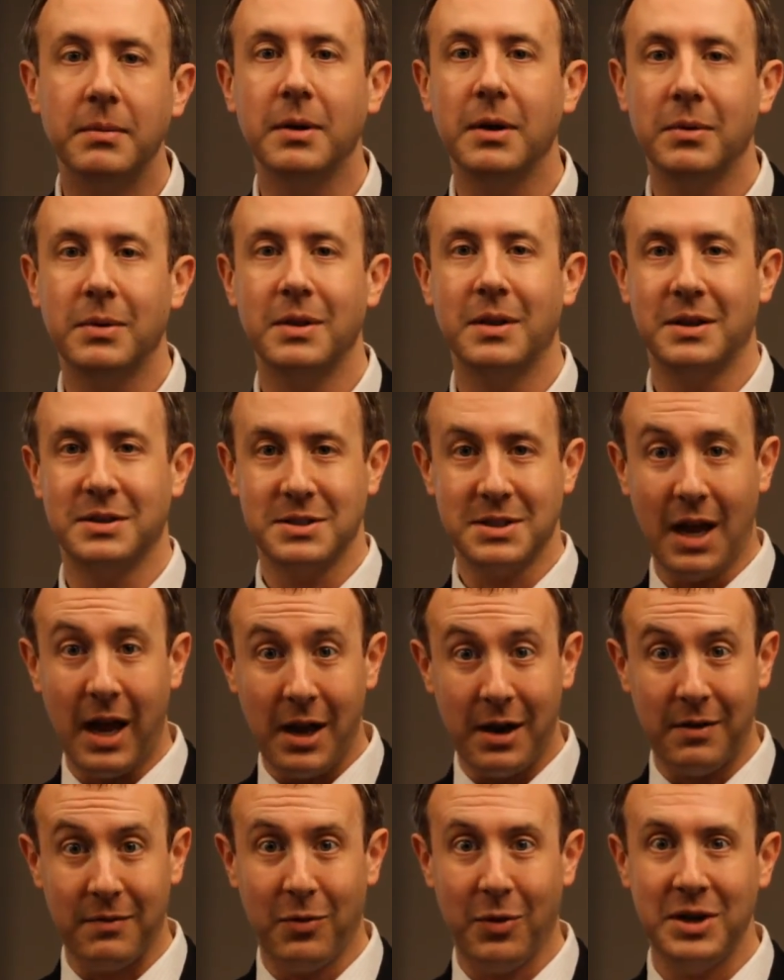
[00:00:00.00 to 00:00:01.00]
and this
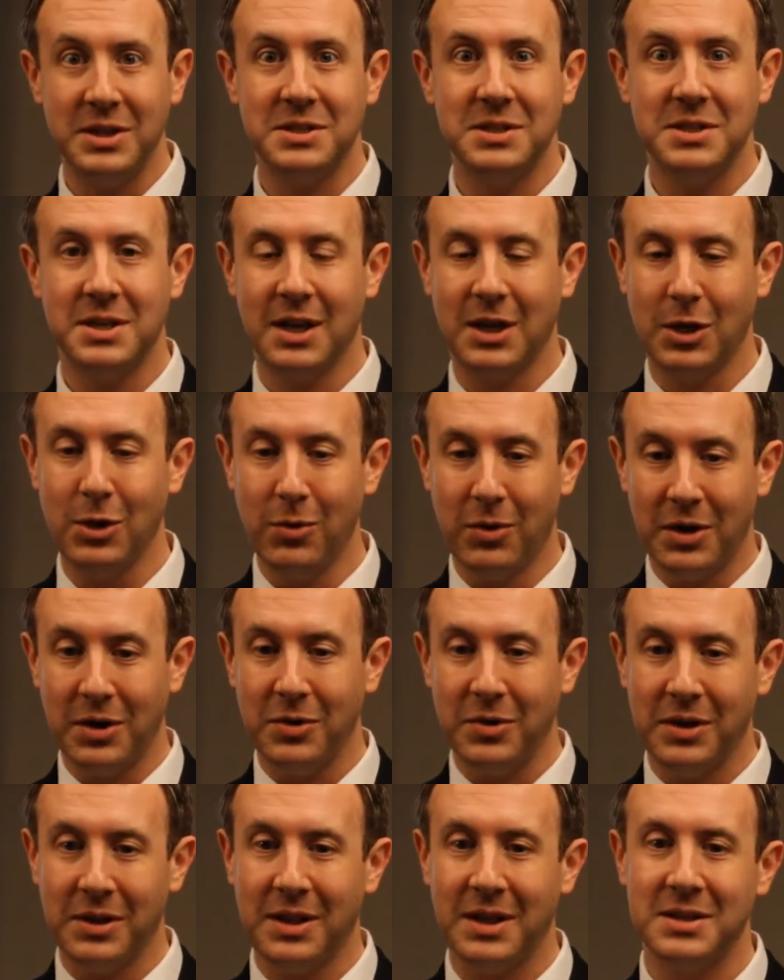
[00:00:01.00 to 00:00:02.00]
higher voice is saying, you are
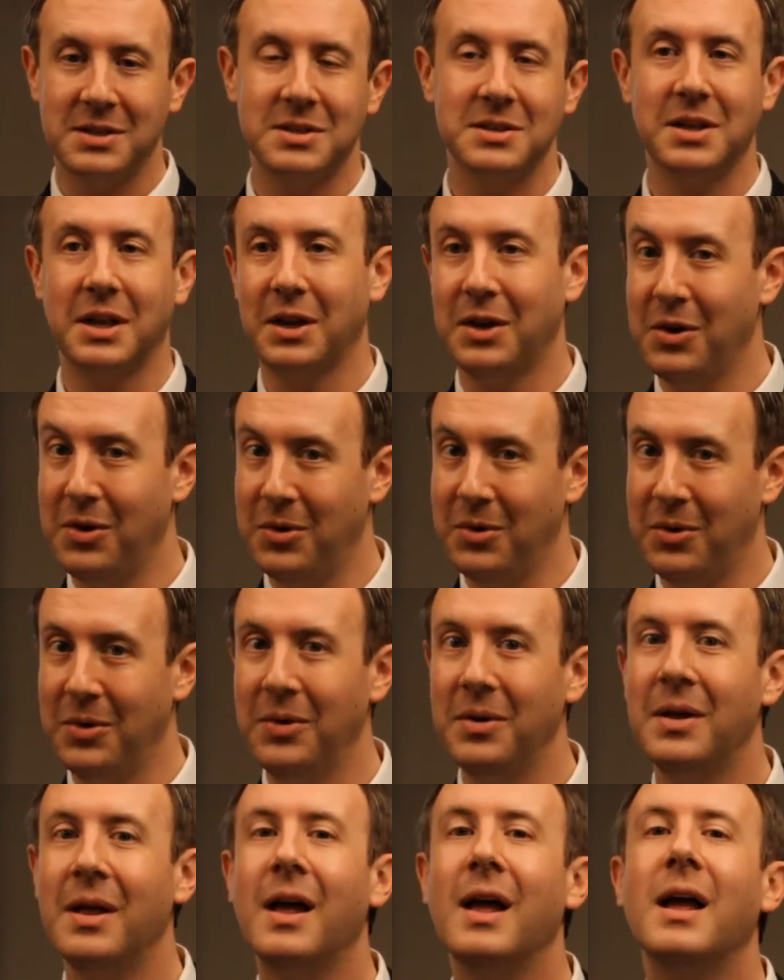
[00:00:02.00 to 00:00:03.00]
doing this. It's like,
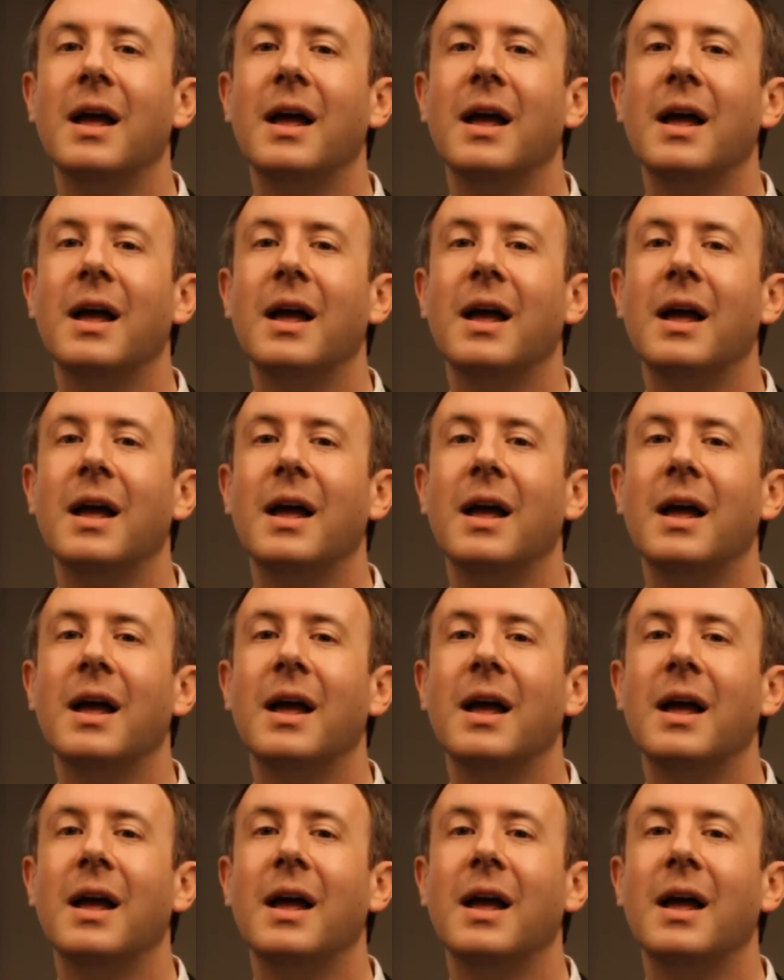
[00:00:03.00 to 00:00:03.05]
no.